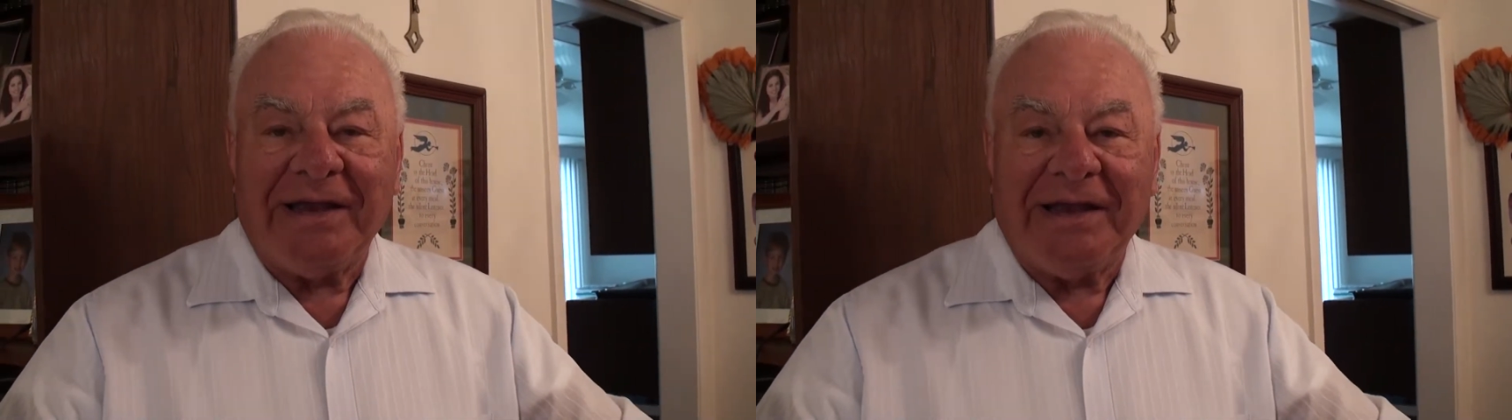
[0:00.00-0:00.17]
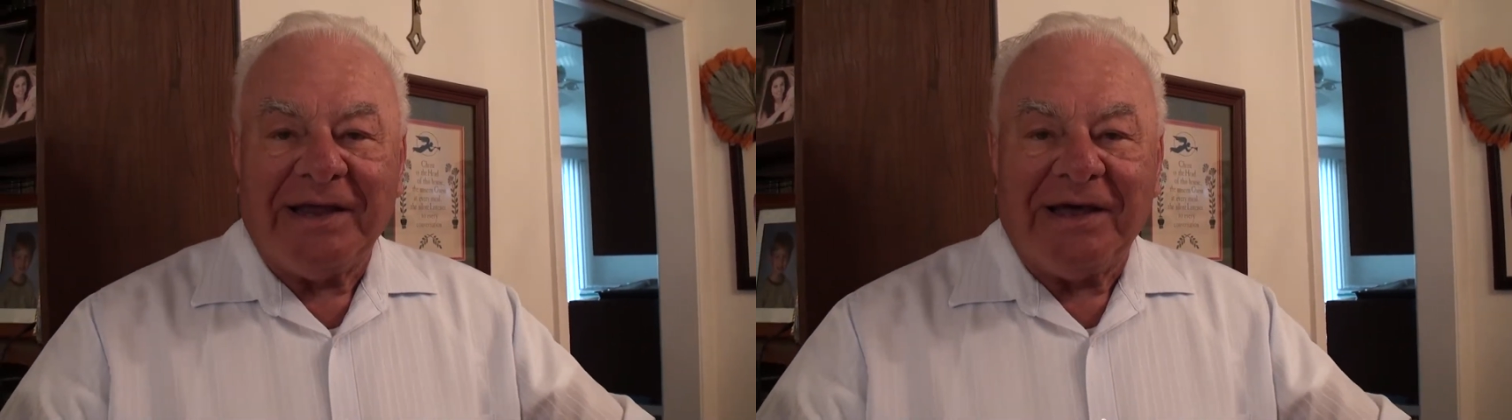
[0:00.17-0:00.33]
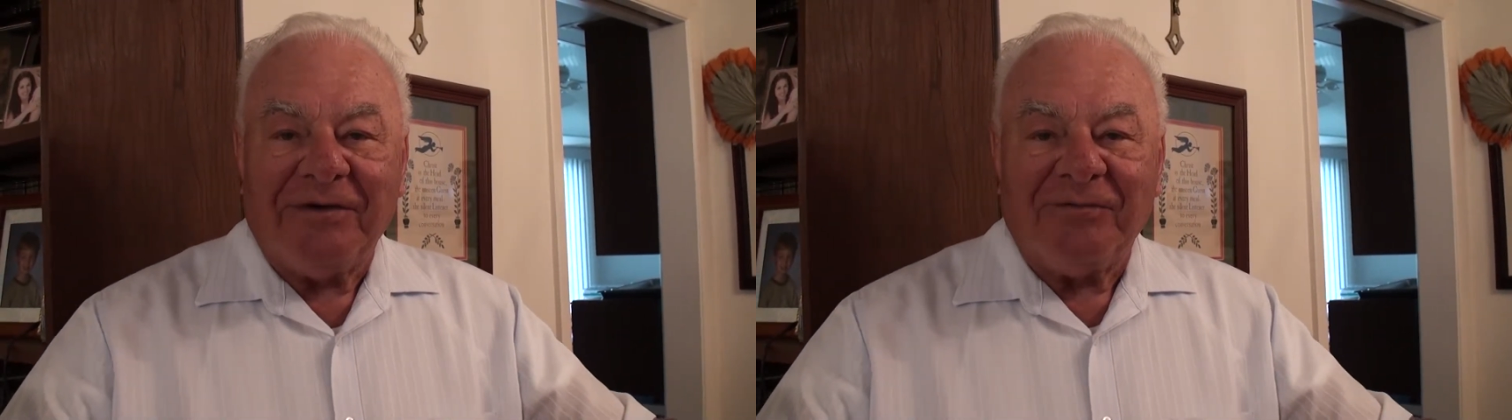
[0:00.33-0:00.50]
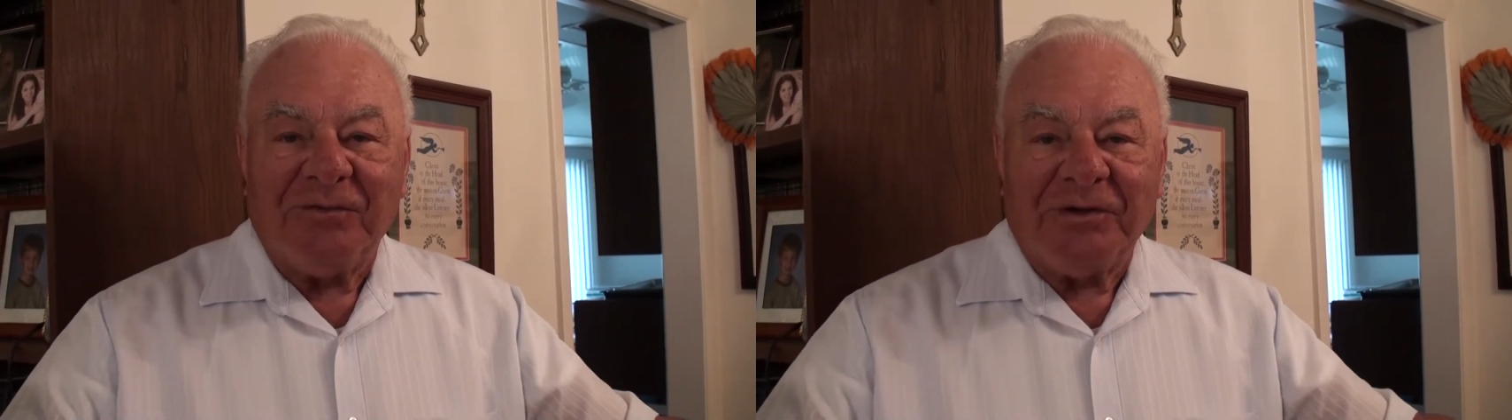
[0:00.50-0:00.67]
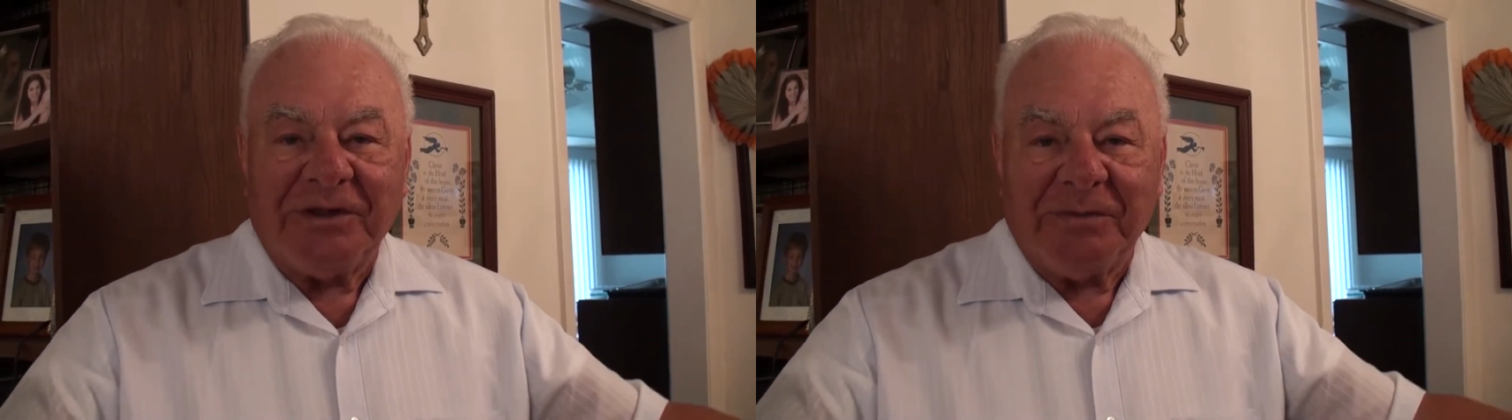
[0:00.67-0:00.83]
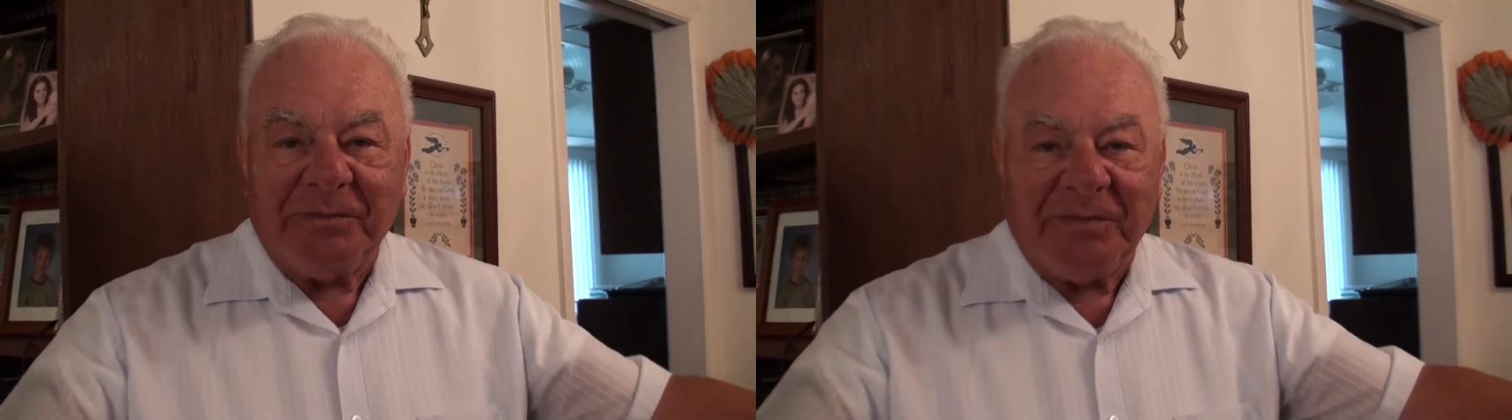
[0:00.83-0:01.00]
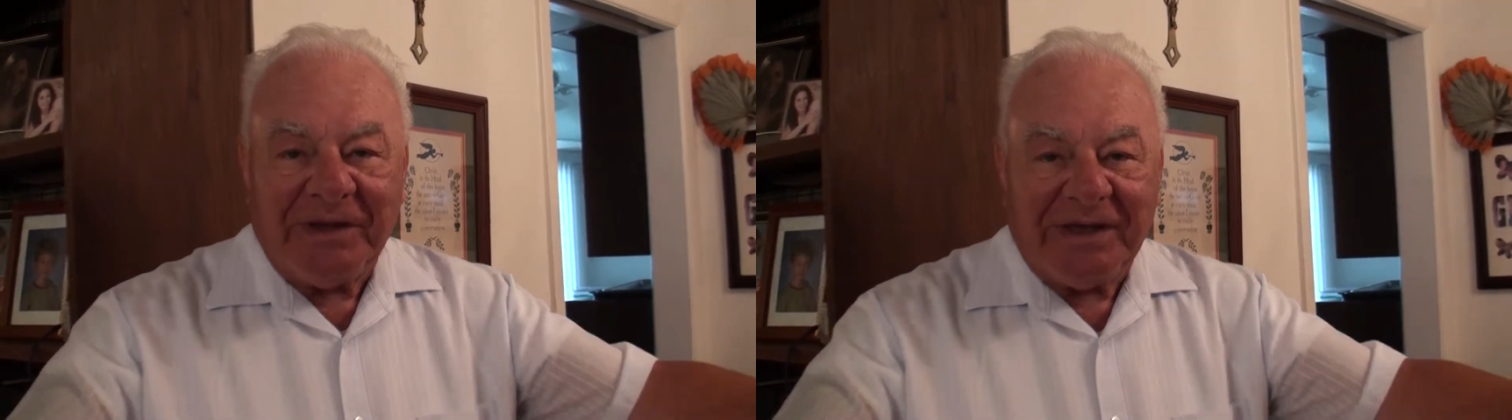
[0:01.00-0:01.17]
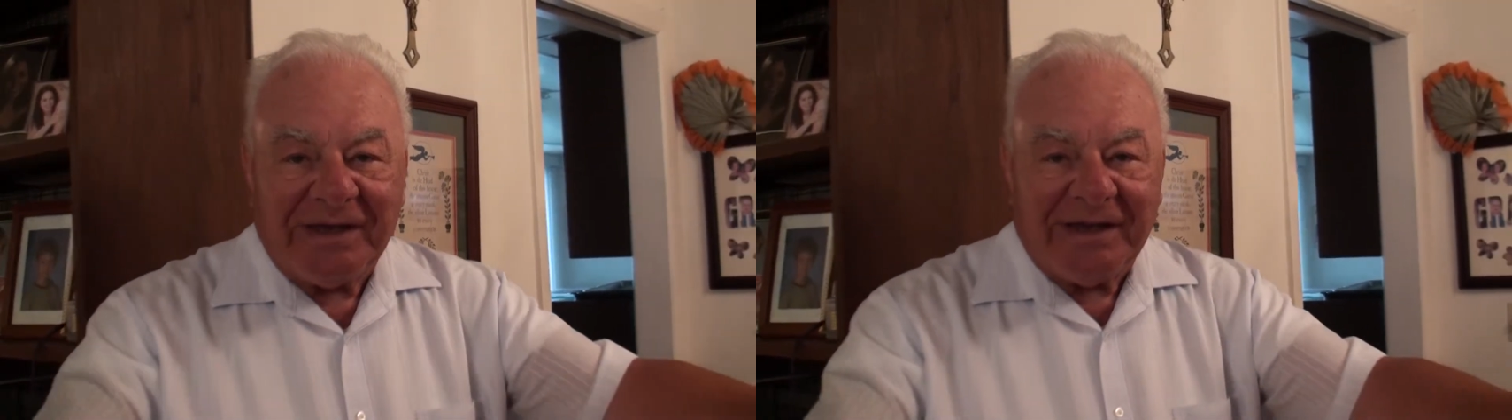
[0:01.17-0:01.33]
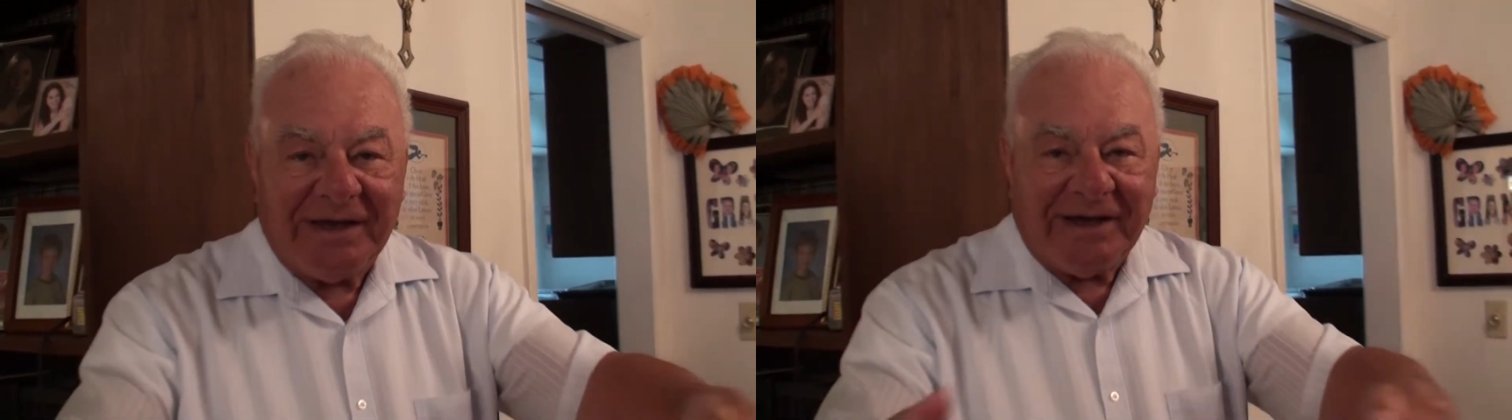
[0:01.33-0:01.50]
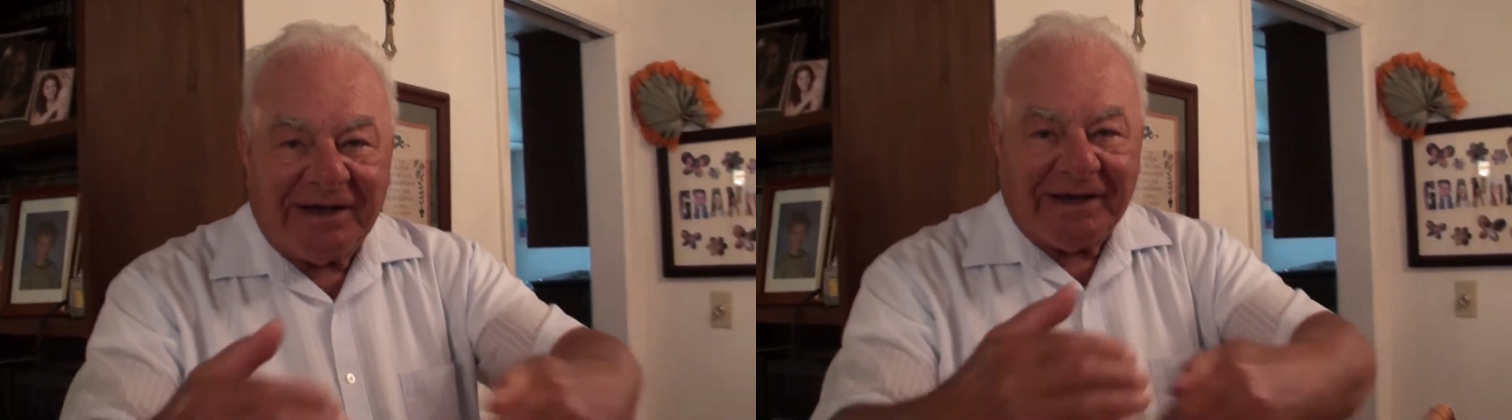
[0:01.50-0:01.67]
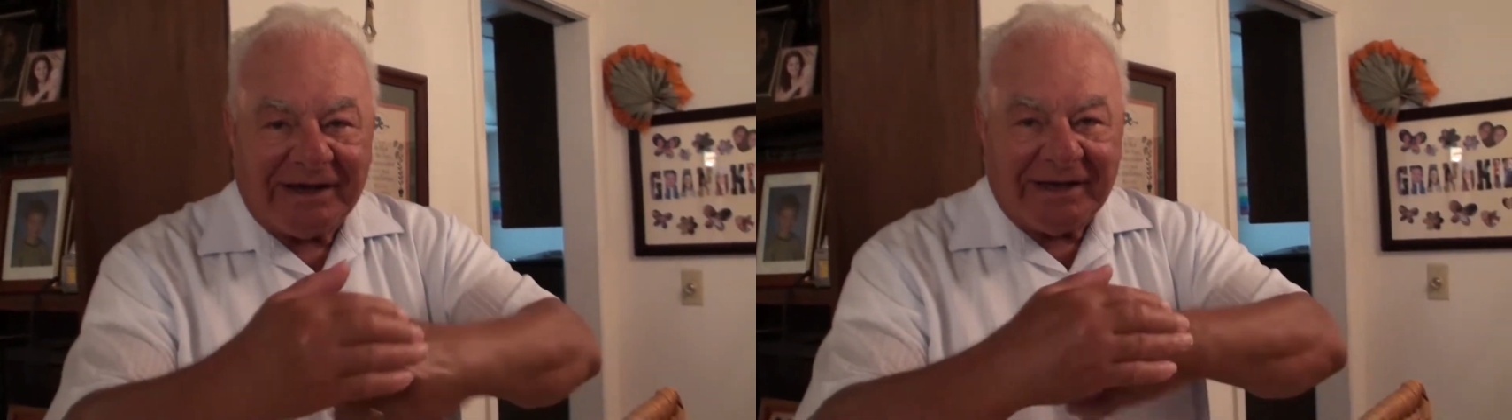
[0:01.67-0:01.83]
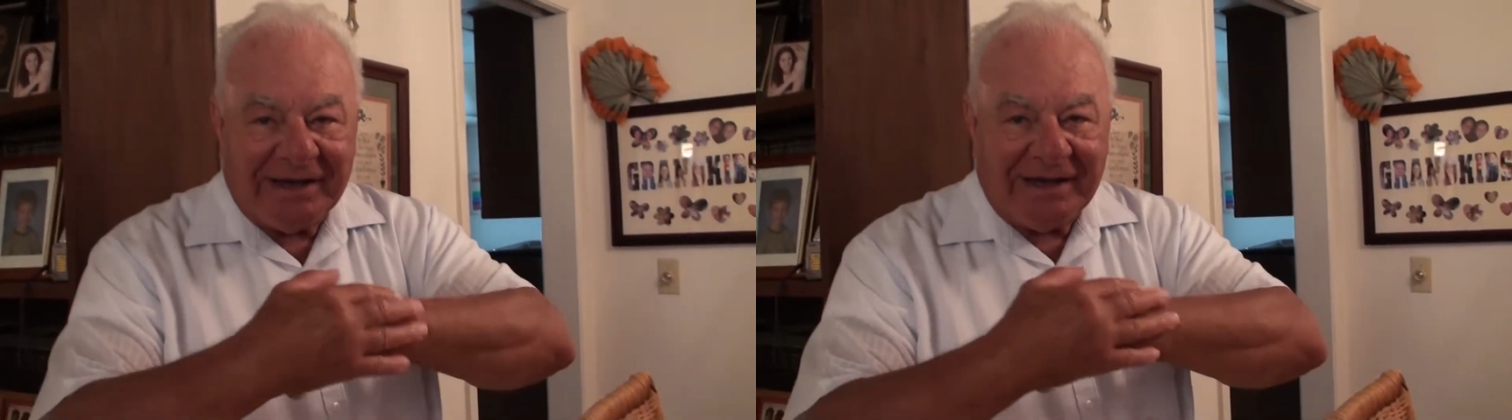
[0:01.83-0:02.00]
love with a big hug